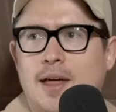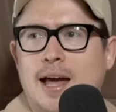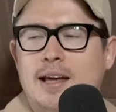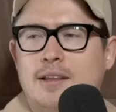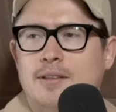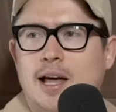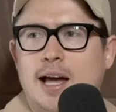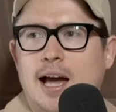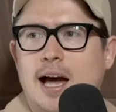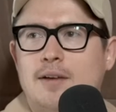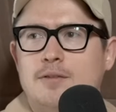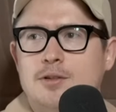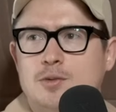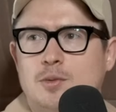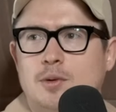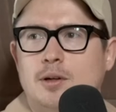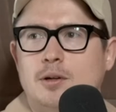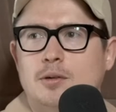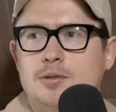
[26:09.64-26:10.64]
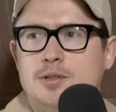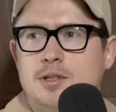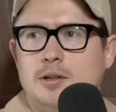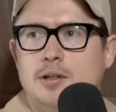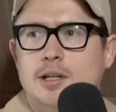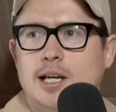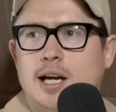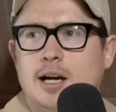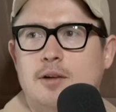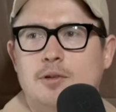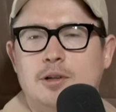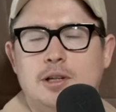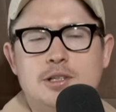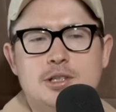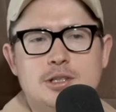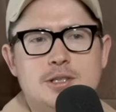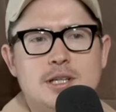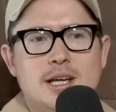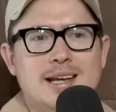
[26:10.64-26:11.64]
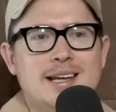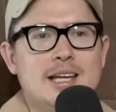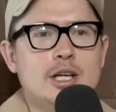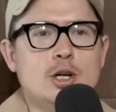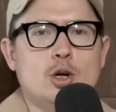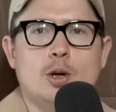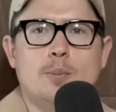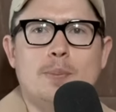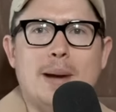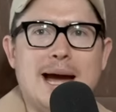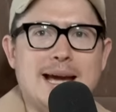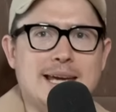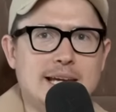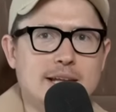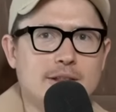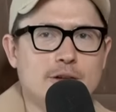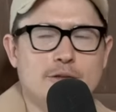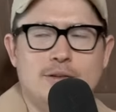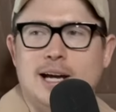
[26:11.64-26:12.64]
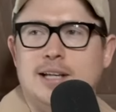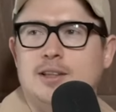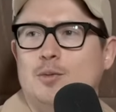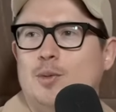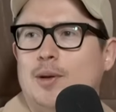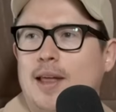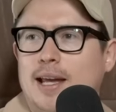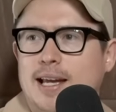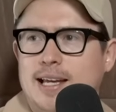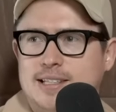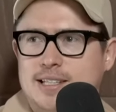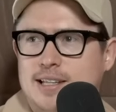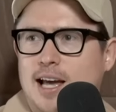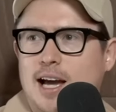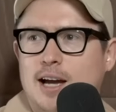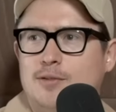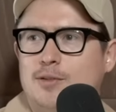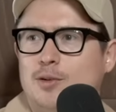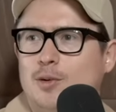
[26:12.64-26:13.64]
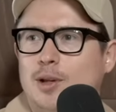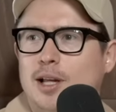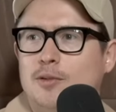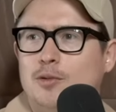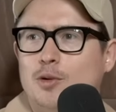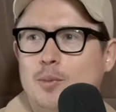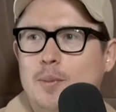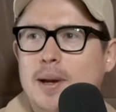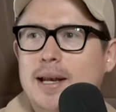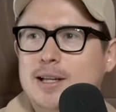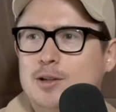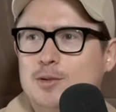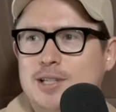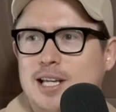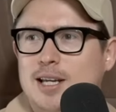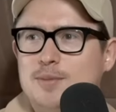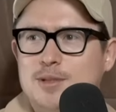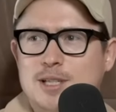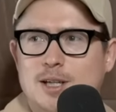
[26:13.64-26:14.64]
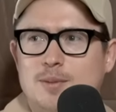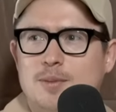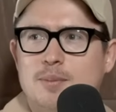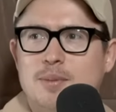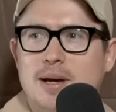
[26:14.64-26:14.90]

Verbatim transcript: they, they have as well. So yeah. you can't really just you got to back in the fact that when they get to the AFL level, the medical team's going to be